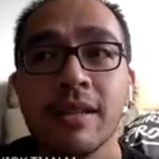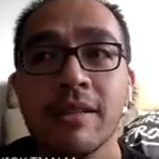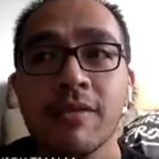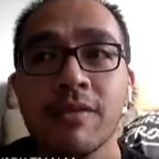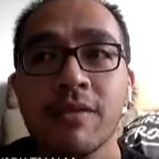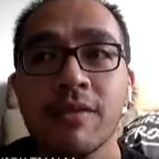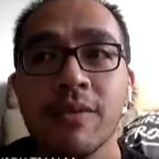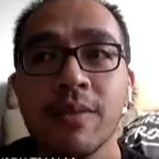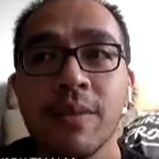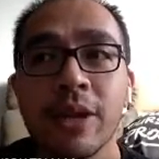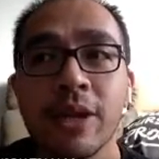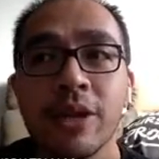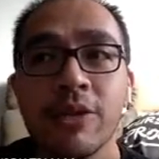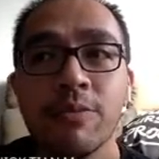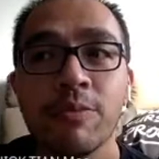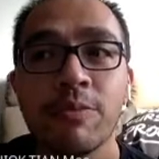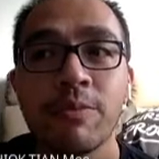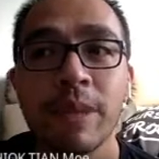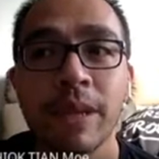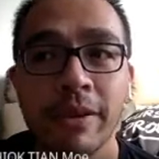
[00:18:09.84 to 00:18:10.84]
when you
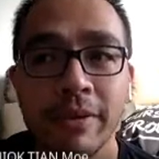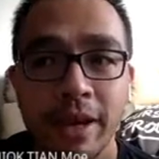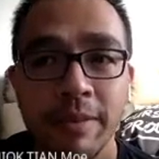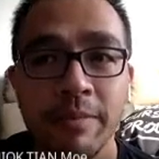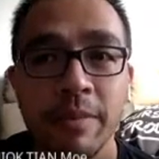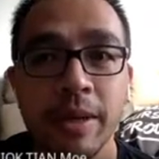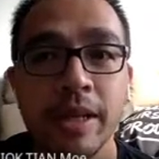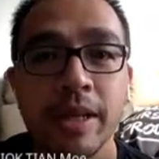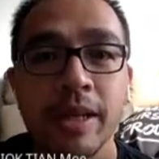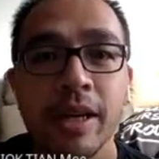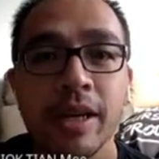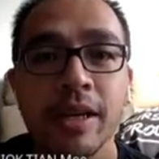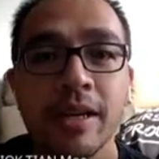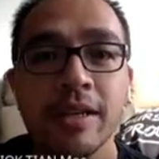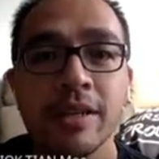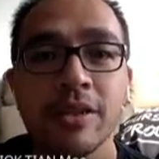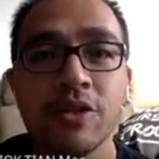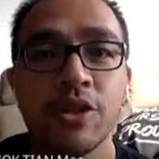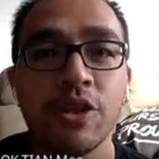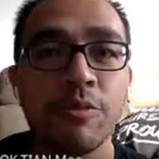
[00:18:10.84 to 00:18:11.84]
make
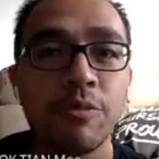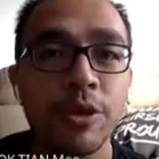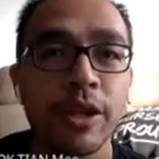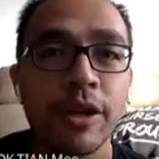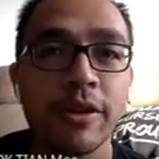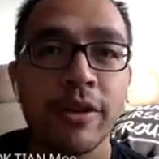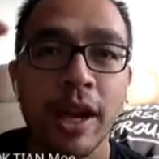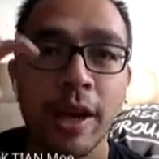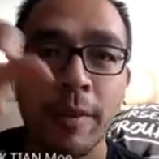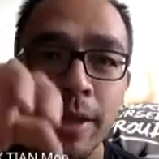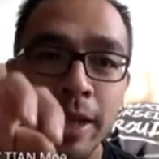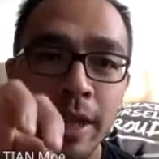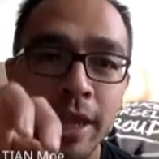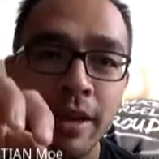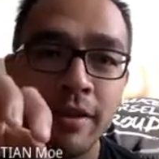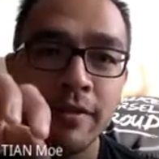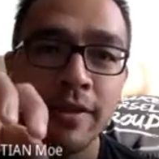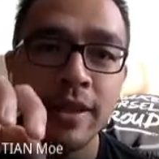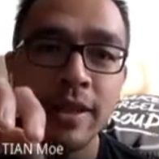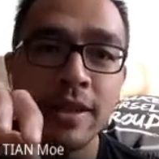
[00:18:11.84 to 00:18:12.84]
Ribena, do you put the
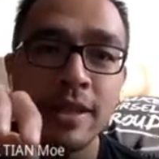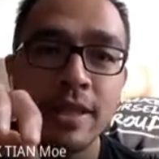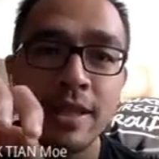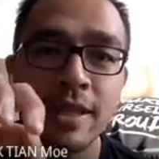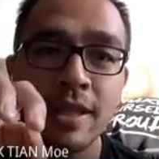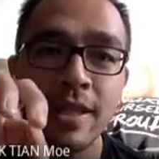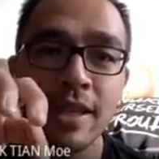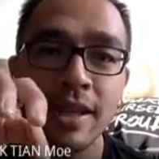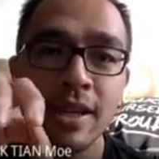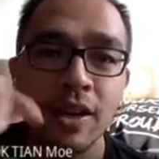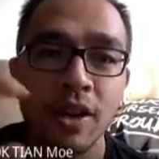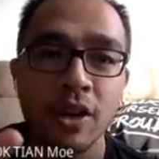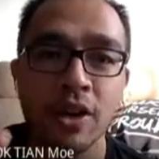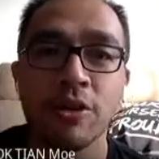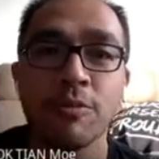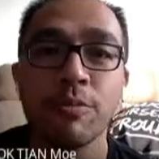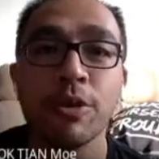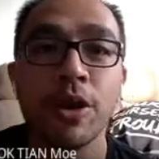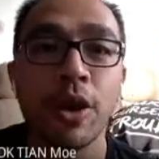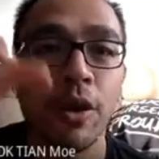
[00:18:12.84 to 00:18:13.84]
Ribena first or you
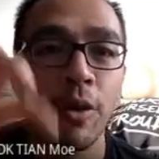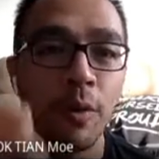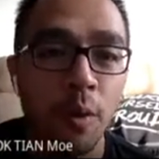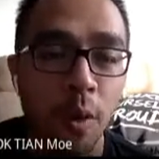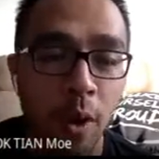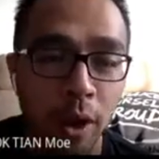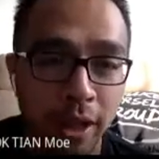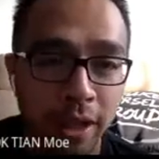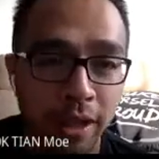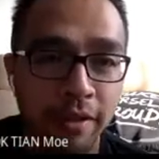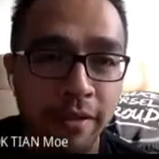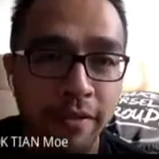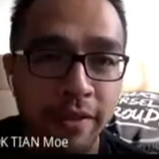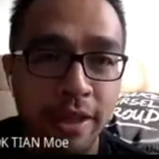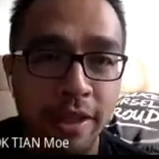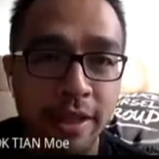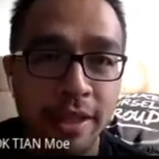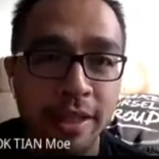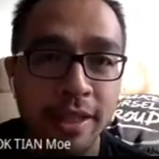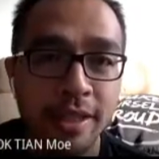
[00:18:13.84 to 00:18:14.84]
put the water
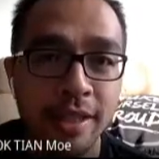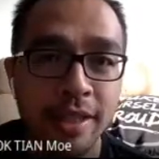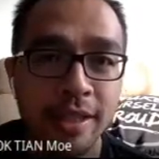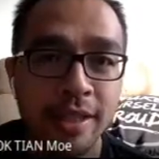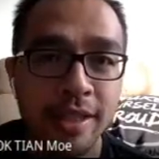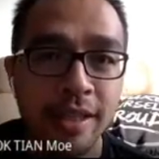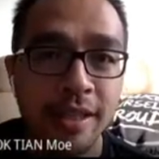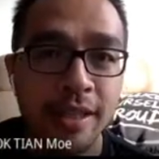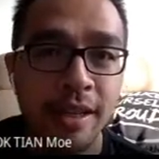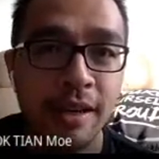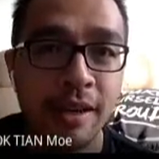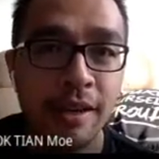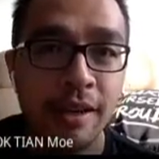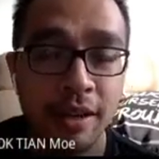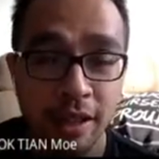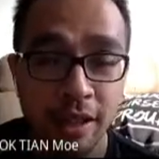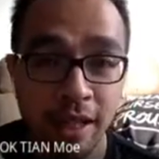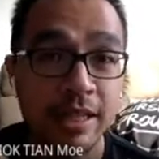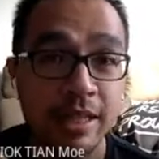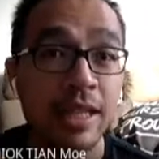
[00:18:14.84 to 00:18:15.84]
first?
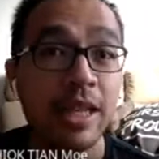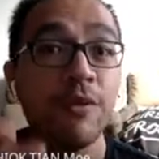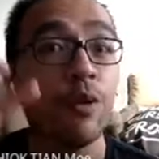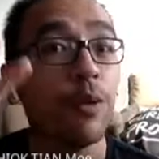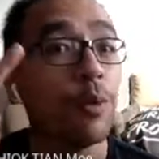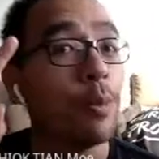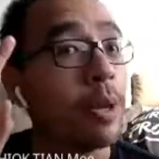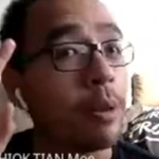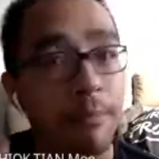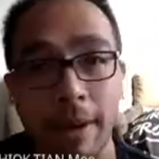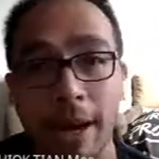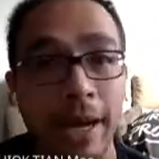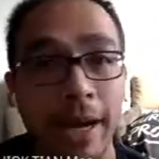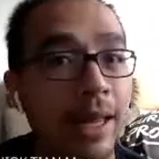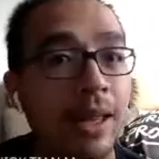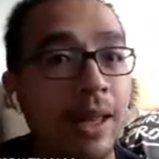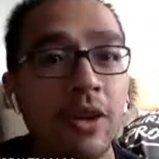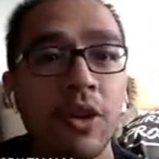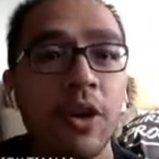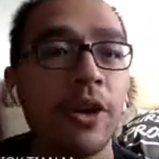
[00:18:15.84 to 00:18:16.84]
Let's say if you make
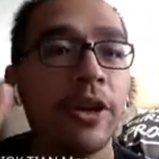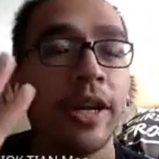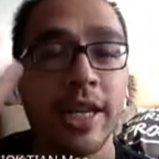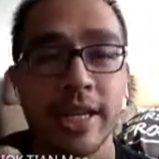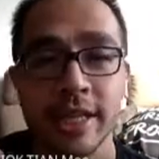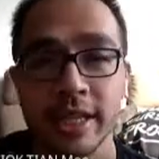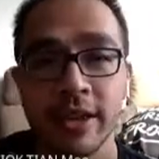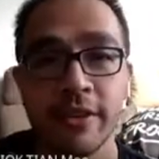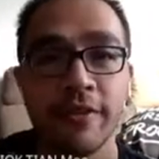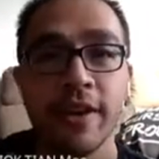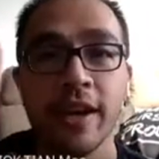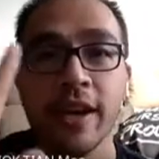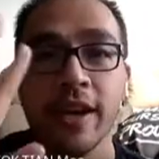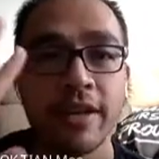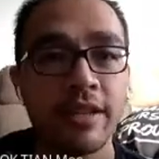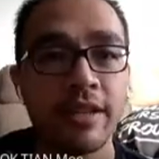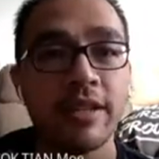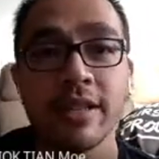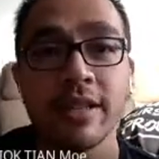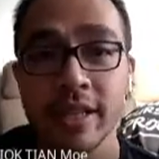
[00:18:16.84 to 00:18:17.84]
Milo or Nescafe,
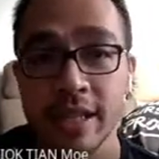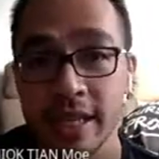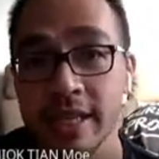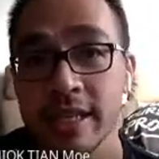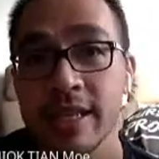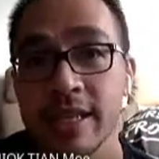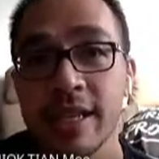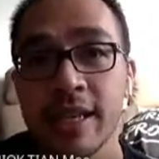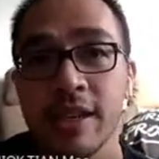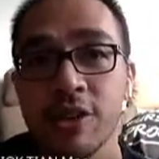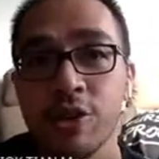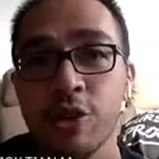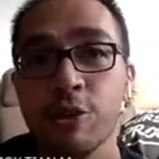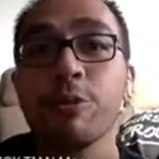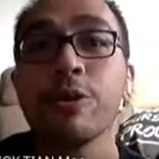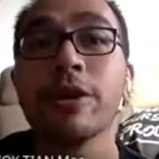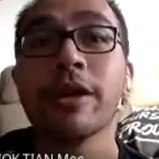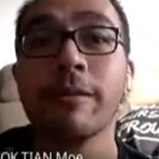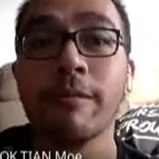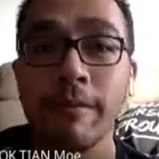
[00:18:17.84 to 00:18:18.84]
this one is easy. You
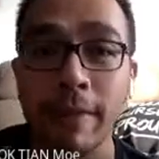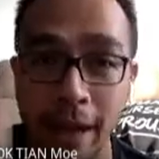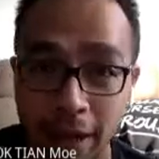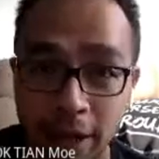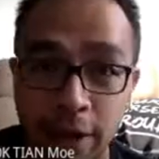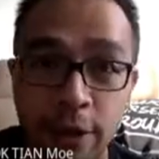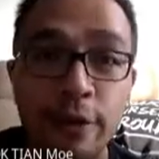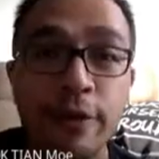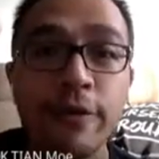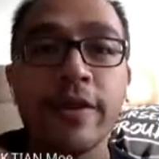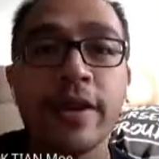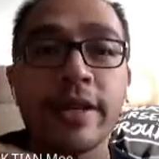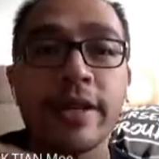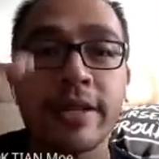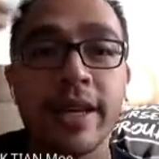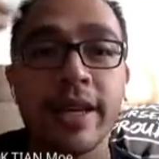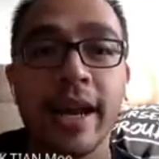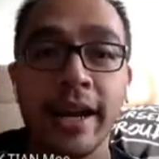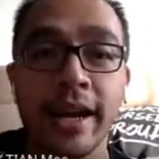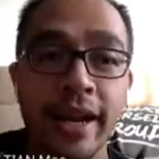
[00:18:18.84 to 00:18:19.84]
put the Milo
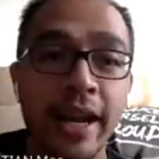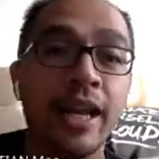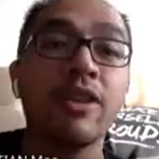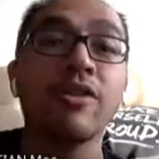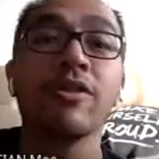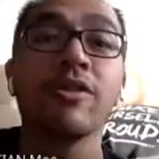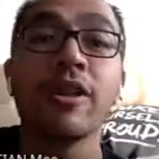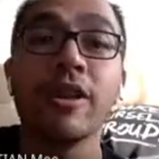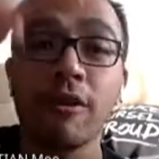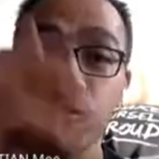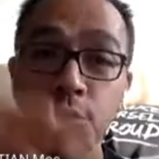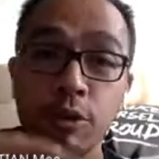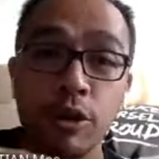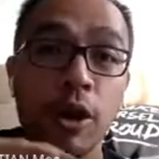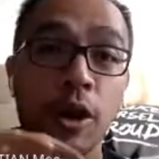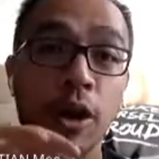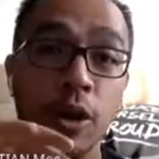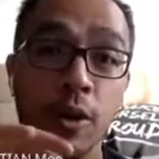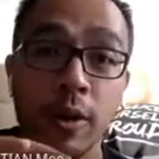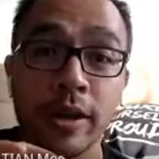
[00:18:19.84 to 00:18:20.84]
first and then only you put the
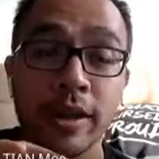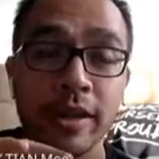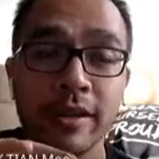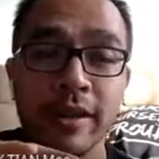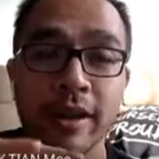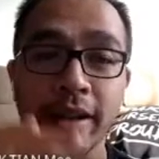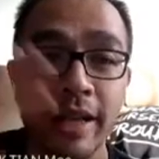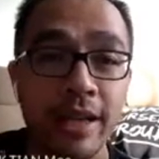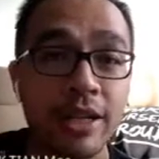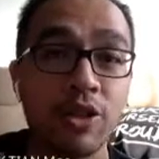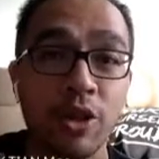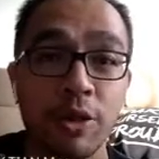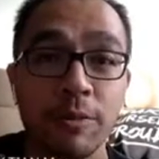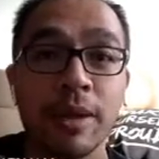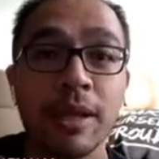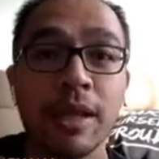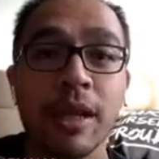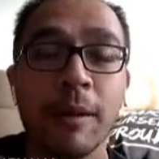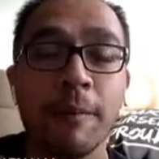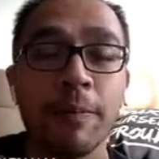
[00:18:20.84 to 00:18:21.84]
hot water, right? That's
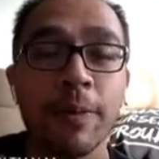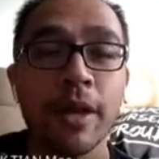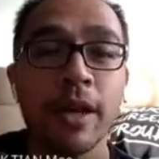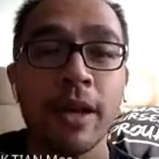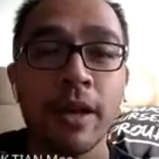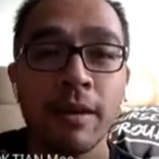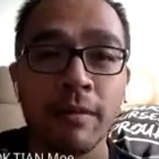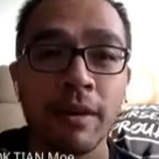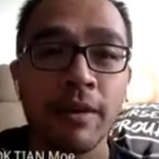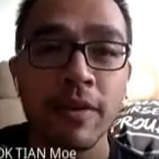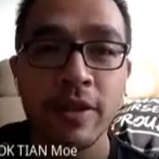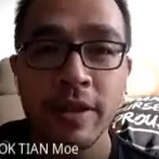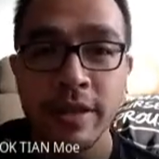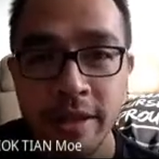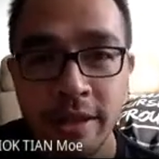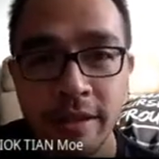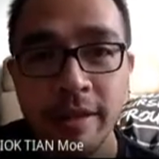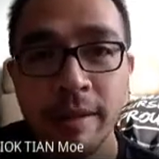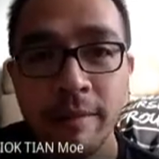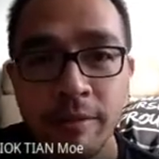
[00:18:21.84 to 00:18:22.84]
normal. But for
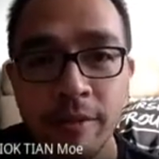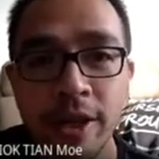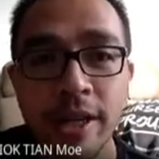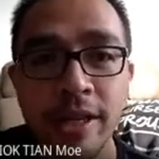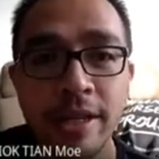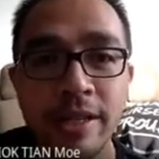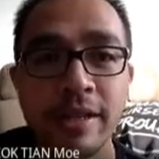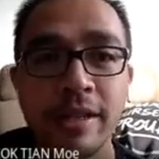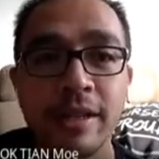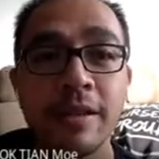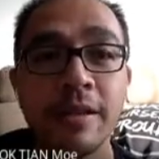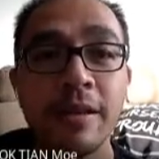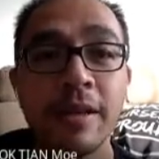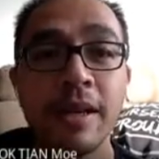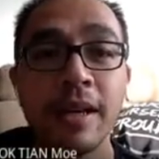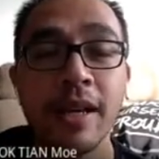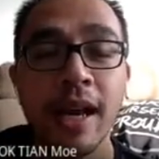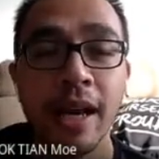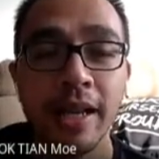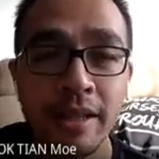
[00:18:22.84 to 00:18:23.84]
syrup drinks,
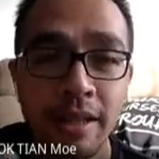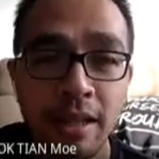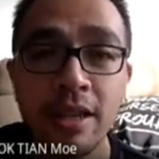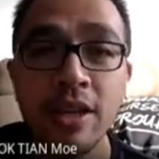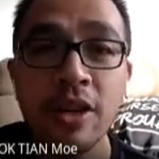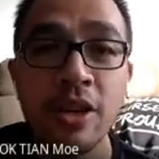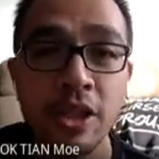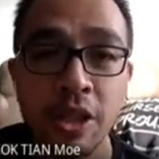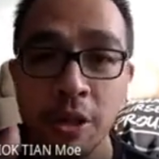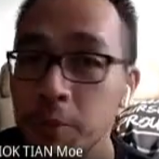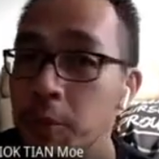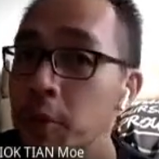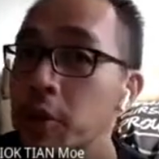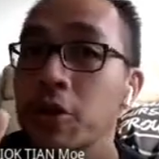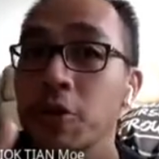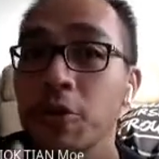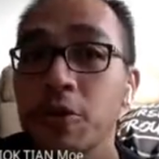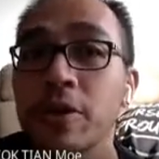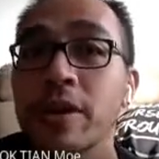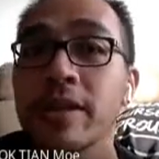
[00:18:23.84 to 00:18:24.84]
actually you're supposed to
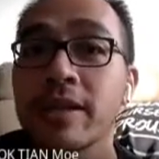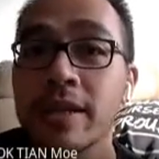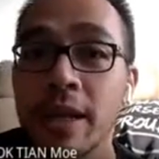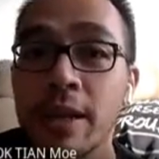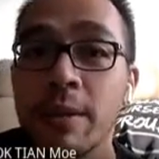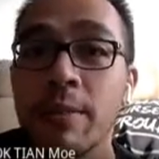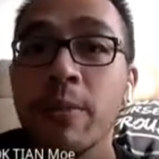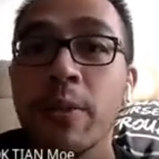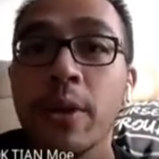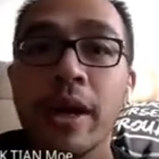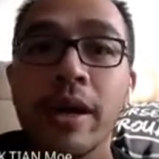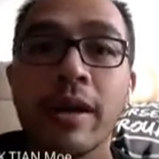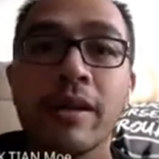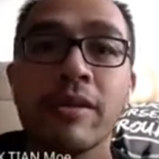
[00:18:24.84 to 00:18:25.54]
do the same way.